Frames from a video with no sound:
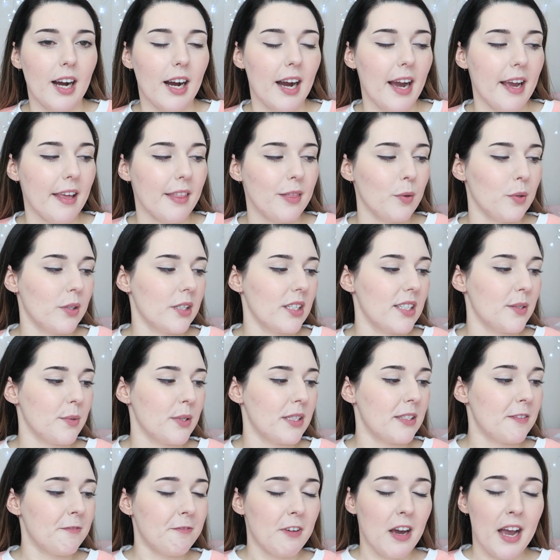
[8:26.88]
I thought this
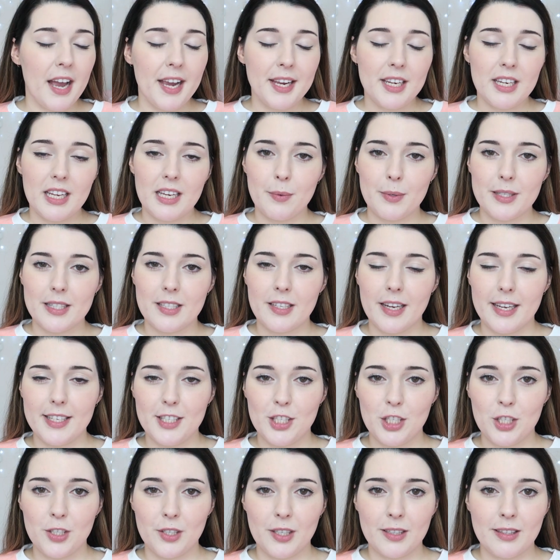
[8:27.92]
was fine. It was
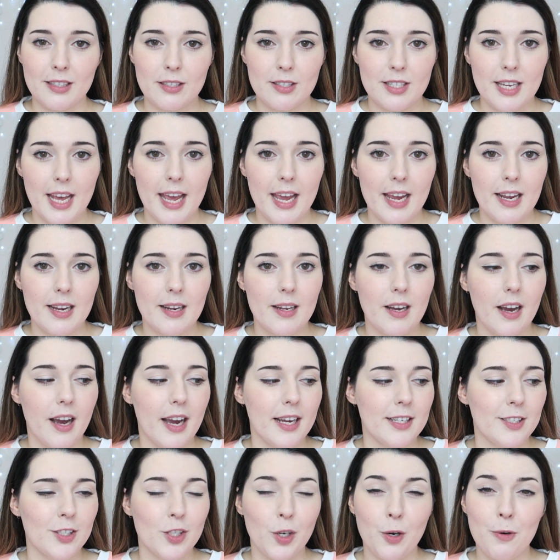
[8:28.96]
nice during the day.
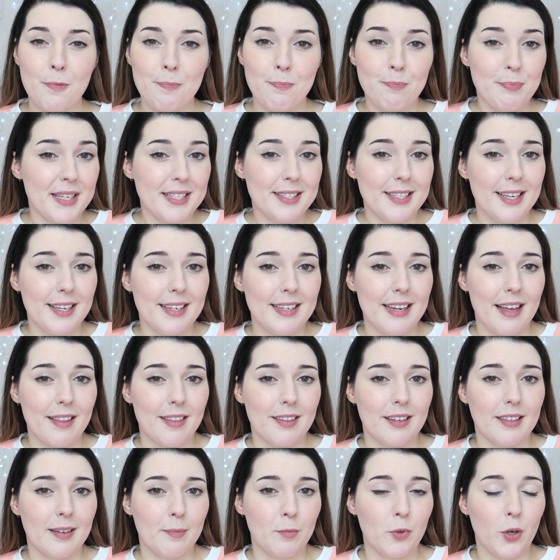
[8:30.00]
I don't miss it now
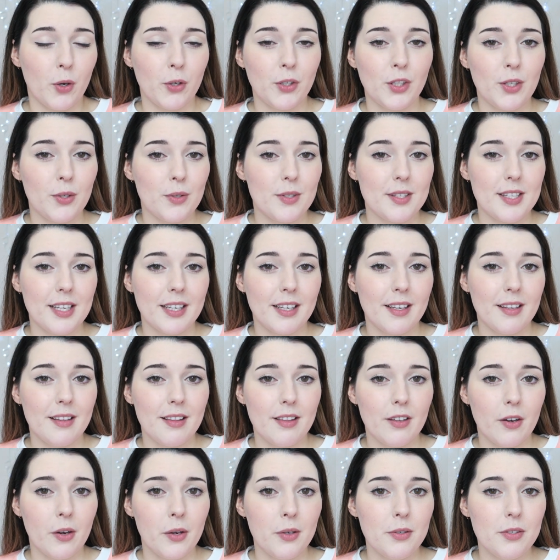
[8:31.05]
that I'm not using it
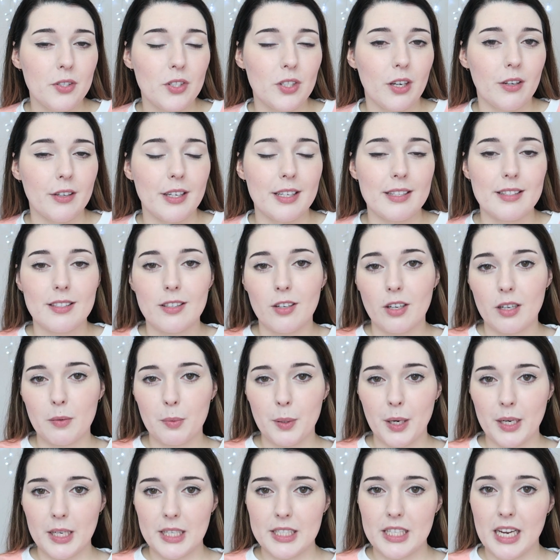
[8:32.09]
though, so it's not a
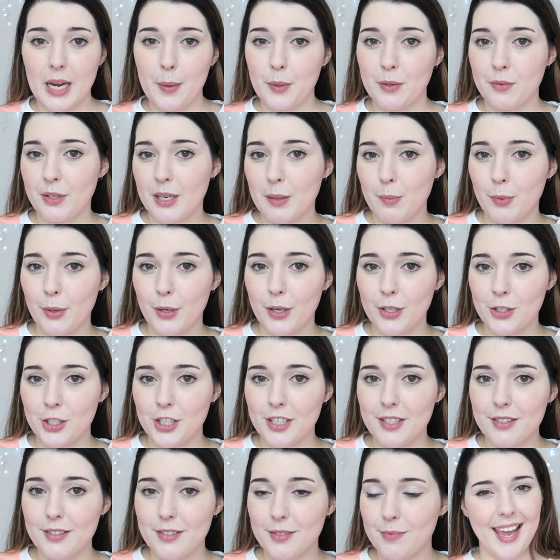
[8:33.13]
product I would
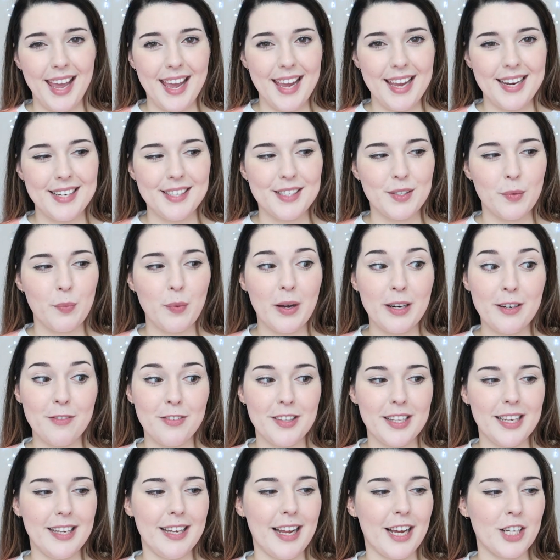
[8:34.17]
repurchase. And one of
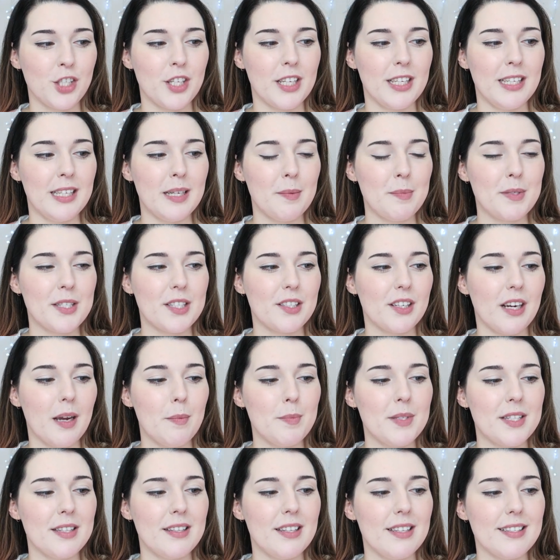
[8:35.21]
the Lush lip
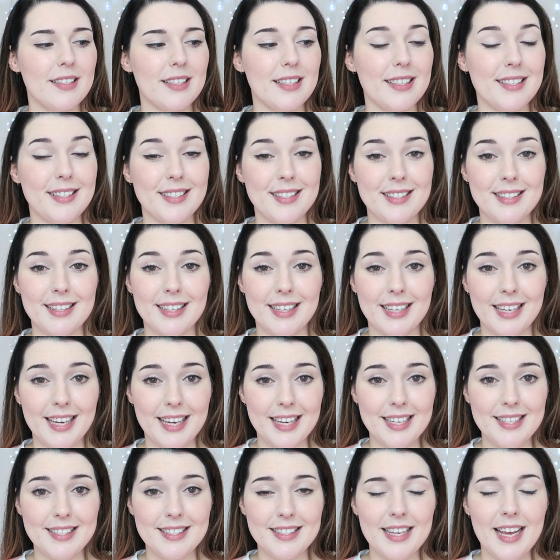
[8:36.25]
scrubs, this is the
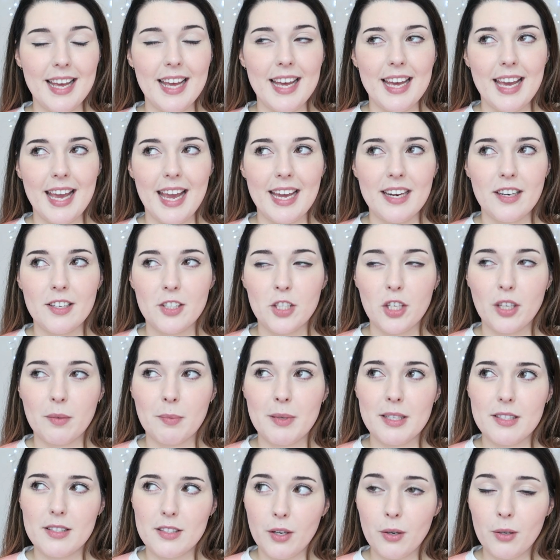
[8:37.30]
Kiss, and it took
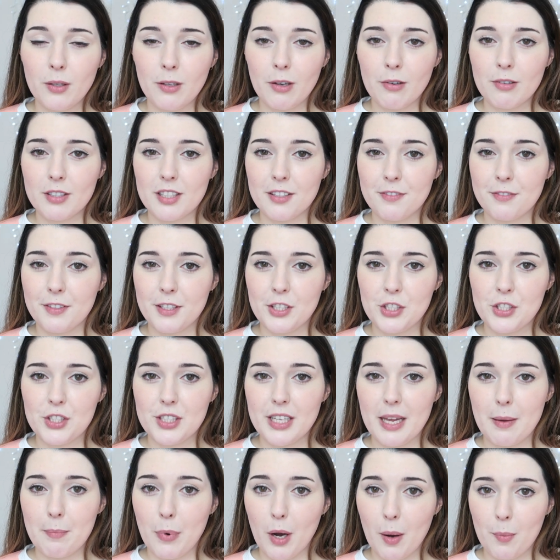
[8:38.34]
me so long to finish
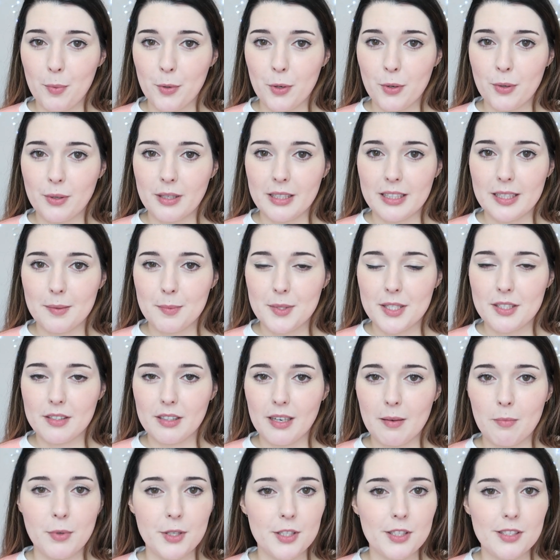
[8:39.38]
that popcorn lip
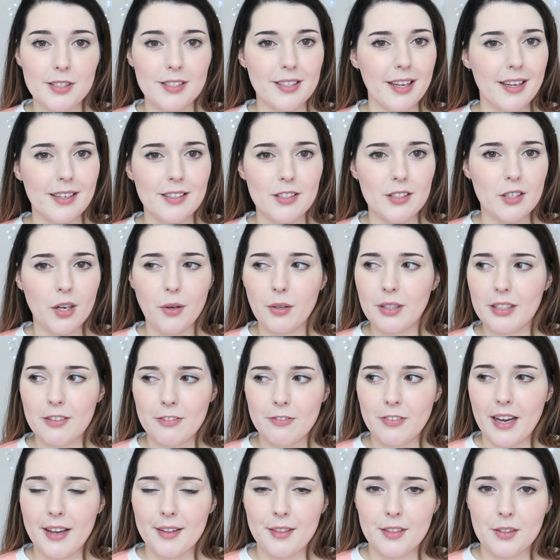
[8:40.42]
scrub, which stayed totally
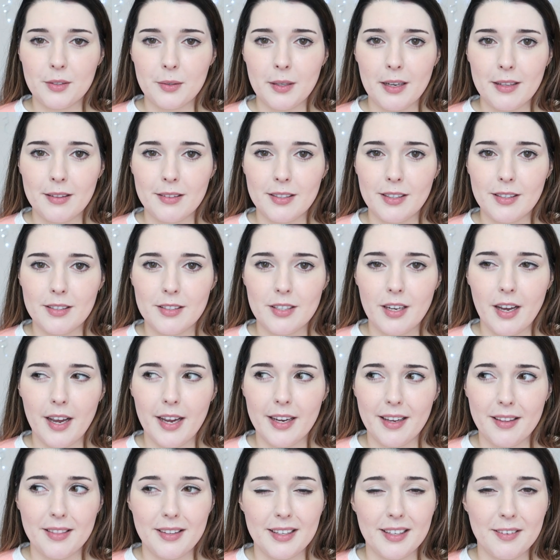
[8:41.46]
fine throughout the
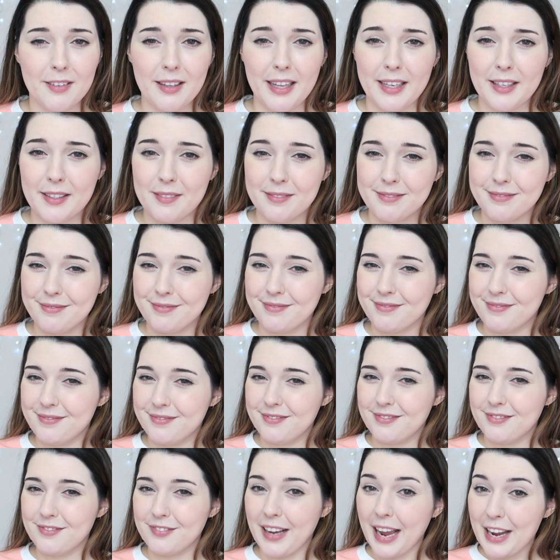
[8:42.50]
entire, I think like
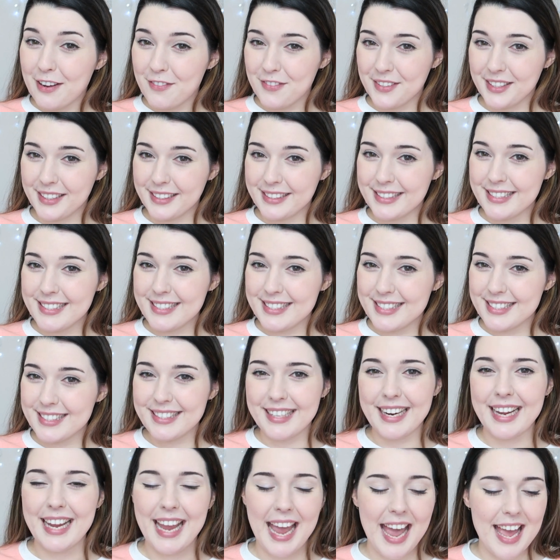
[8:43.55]
5 years
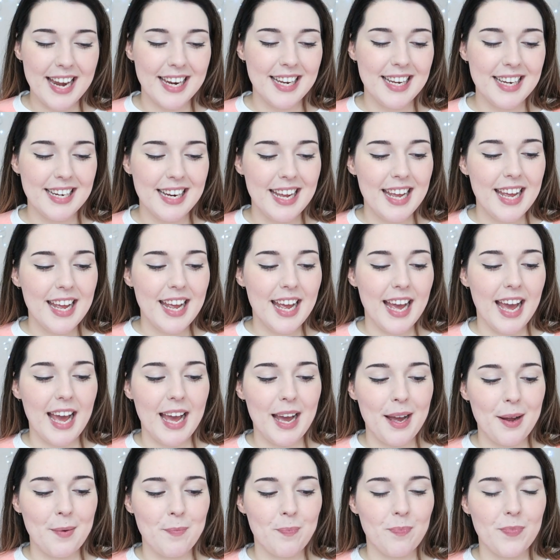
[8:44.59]
that I had it,
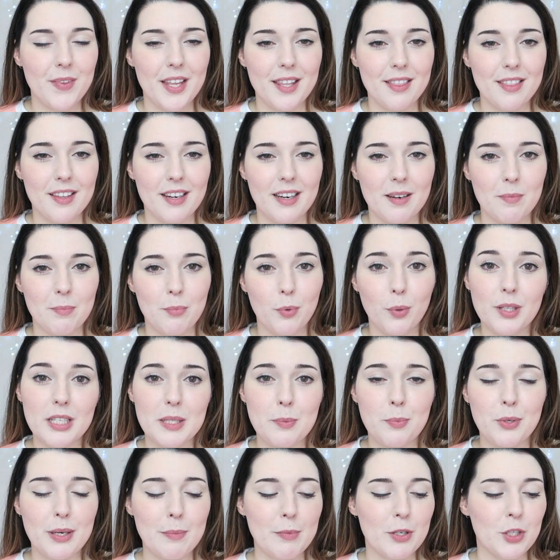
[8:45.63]
that I'd bought
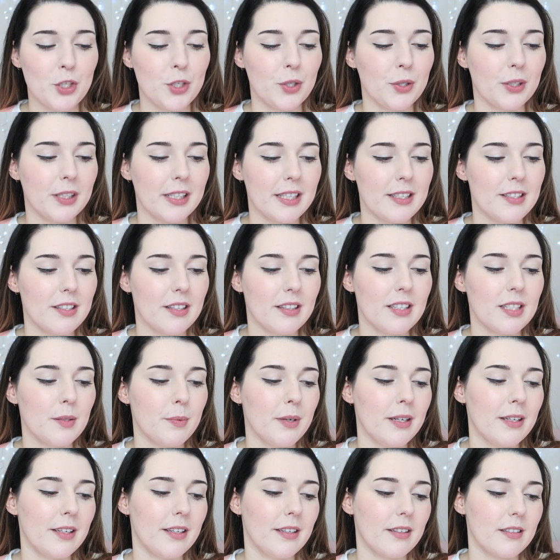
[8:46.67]
this prematurely. So this
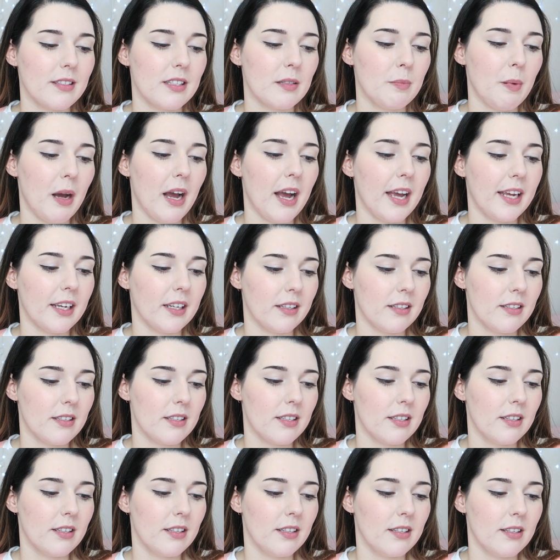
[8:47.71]
one expired
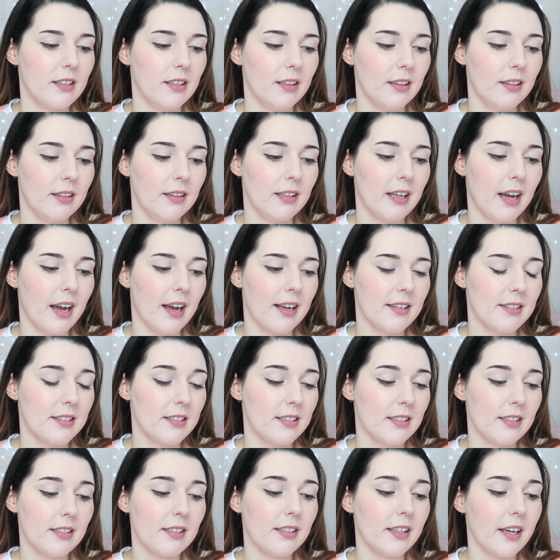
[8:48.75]

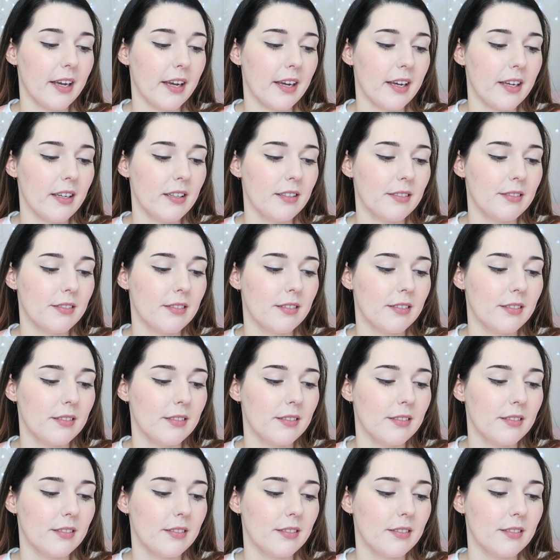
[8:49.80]
last year,